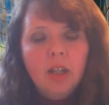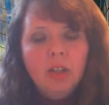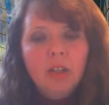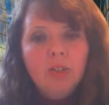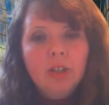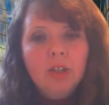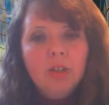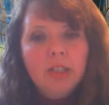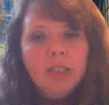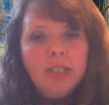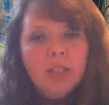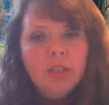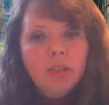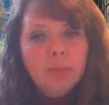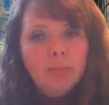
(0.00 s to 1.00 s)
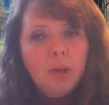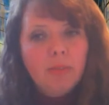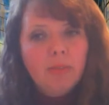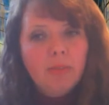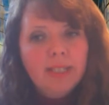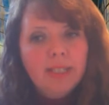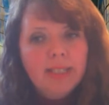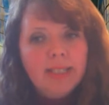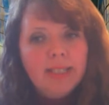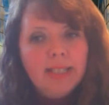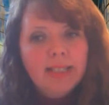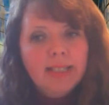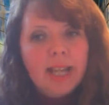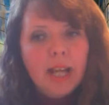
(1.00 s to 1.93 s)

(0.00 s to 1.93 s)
The resources Close-Up offers are designed